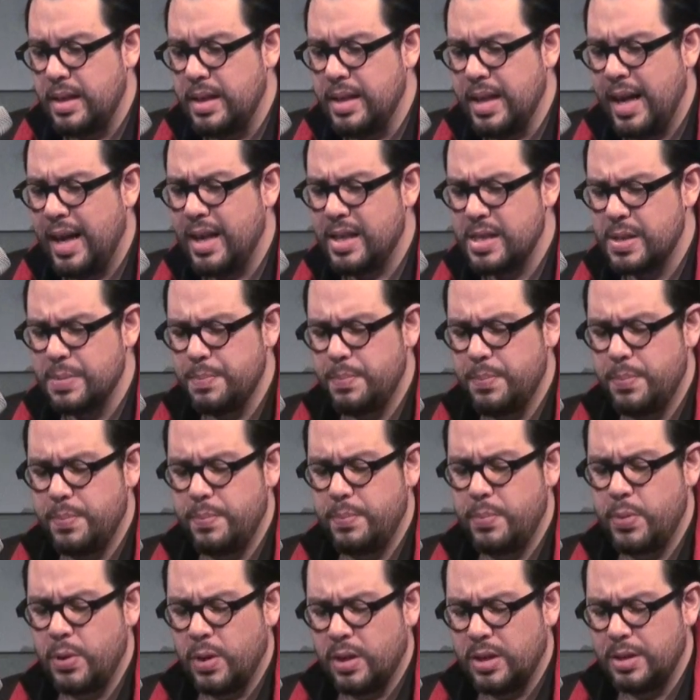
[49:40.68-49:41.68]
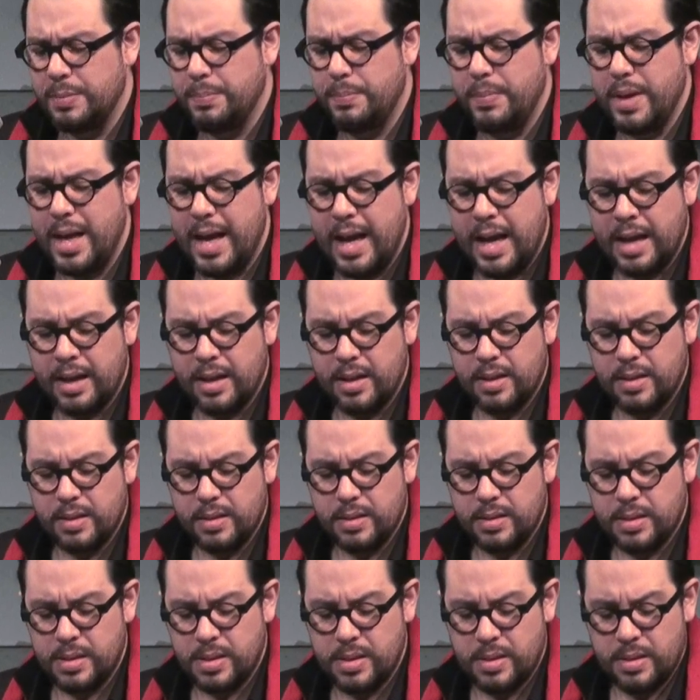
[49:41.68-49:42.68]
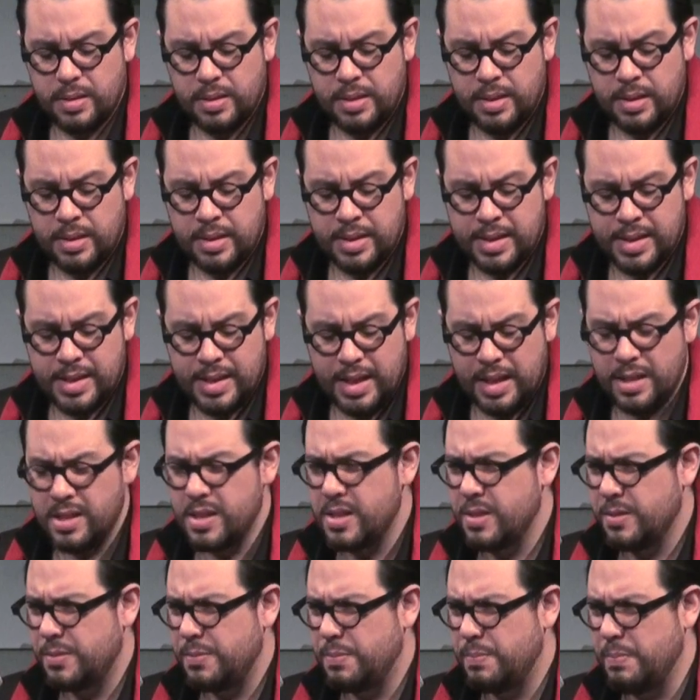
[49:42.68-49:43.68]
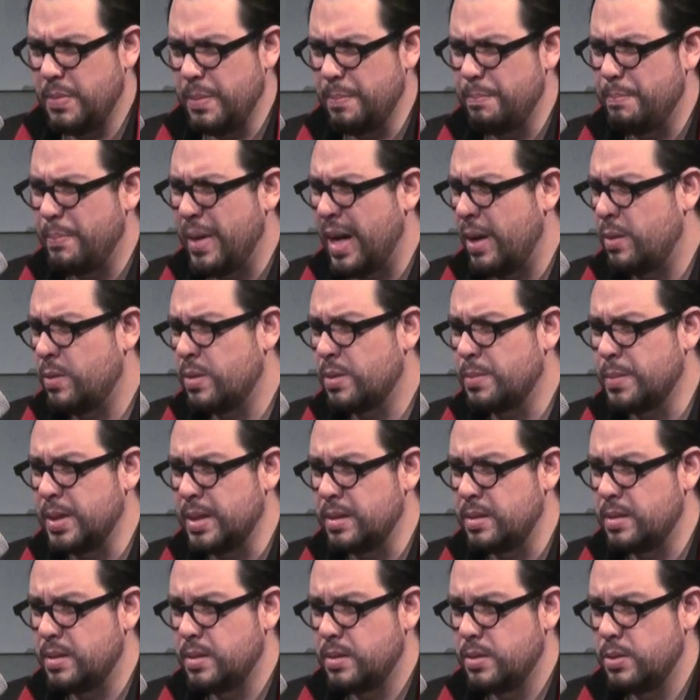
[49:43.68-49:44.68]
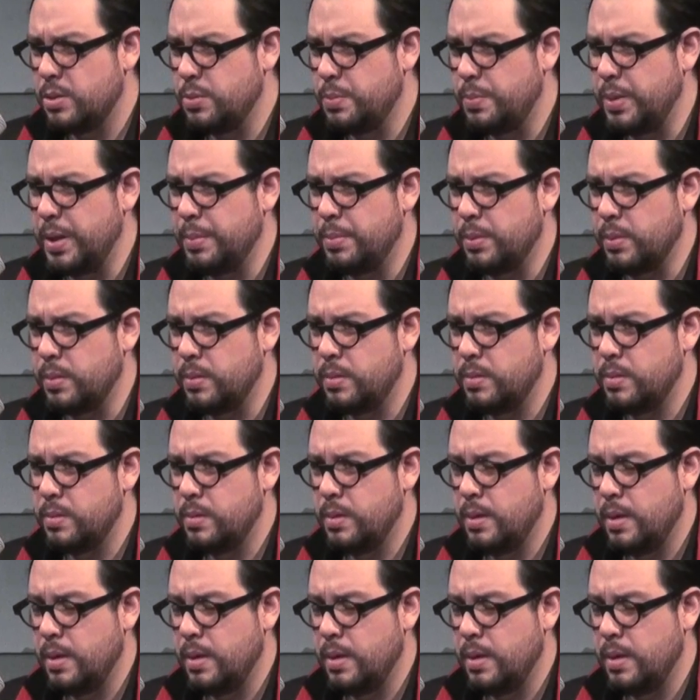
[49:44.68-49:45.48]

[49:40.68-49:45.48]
it has brought back a certain sense of empowerment to people.